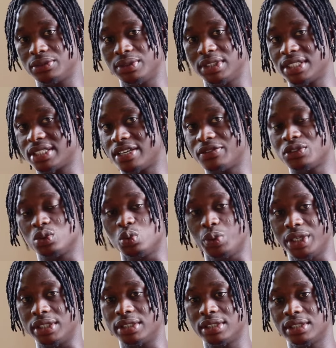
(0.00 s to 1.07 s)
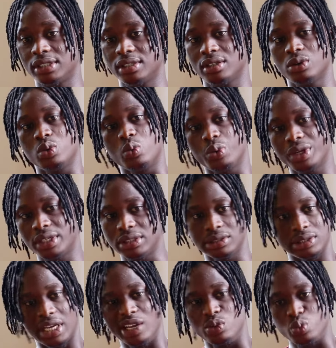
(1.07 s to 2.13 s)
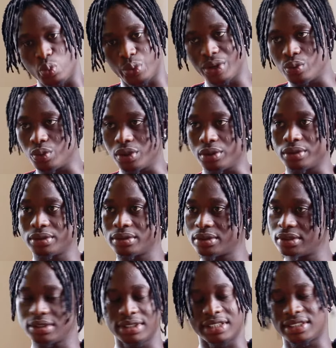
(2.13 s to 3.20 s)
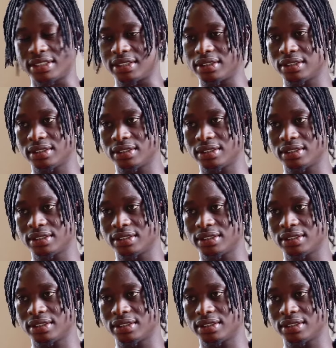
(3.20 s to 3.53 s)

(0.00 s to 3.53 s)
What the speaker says: We just have to win and win well. That's it.